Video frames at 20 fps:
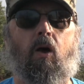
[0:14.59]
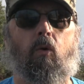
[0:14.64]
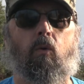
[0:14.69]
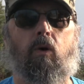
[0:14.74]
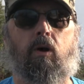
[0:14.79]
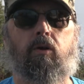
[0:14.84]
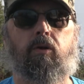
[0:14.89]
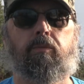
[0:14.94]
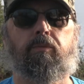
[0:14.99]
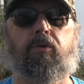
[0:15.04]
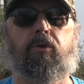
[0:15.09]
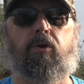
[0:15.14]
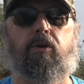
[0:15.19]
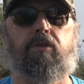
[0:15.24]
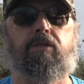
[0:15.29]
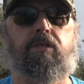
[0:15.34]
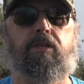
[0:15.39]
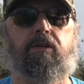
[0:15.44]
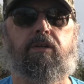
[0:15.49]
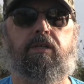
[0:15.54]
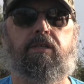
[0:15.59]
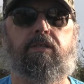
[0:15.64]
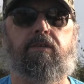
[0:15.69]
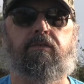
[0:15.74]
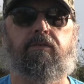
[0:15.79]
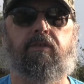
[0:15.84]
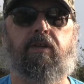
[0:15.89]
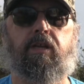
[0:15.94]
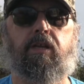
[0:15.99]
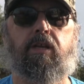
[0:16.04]
Welcome to our series
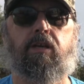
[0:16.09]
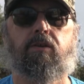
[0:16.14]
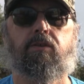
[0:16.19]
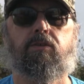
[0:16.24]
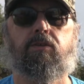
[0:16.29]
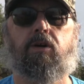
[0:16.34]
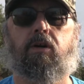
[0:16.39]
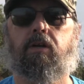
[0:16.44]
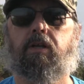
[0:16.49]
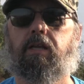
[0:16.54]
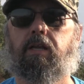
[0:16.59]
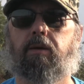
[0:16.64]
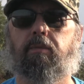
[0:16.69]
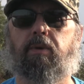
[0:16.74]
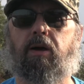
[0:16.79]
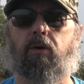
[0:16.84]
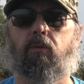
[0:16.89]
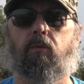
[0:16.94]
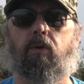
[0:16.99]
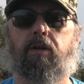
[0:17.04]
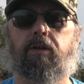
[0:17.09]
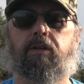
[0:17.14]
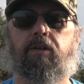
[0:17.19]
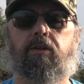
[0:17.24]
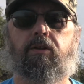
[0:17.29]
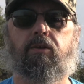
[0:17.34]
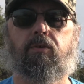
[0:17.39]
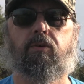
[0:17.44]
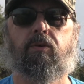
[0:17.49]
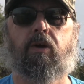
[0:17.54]
of videos talking about what to
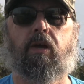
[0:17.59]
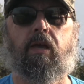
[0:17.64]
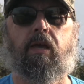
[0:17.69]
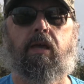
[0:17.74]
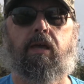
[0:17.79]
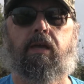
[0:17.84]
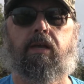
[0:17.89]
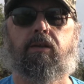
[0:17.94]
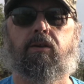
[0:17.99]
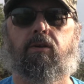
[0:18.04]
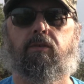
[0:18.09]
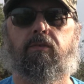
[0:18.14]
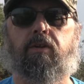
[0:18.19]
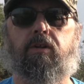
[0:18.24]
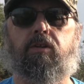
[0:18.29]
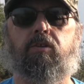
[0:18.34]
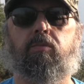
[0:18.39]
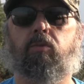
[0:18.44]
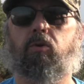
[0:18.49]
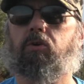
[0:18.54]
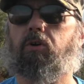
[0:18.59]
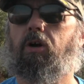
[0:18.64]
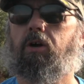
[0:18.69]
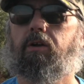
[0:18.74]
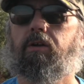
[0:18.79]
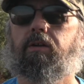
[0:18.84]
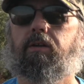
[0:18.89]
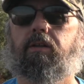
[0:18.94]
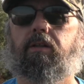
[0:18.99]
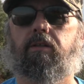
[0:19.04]
do in your vegetable
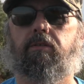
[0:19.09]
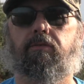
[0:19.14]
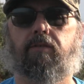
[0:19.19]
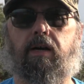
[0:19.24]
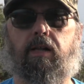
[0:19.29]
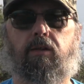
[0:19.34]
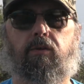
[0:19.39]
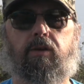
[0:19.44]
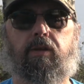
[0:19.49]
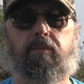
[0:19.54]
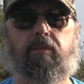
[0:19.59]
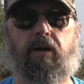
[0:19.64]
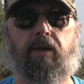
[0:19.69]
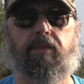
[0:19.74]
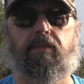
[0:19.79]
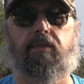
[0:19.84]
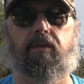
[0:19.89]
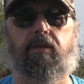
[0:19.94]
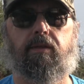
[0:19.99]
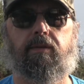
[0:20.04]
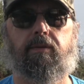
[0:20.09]
garden in the following month.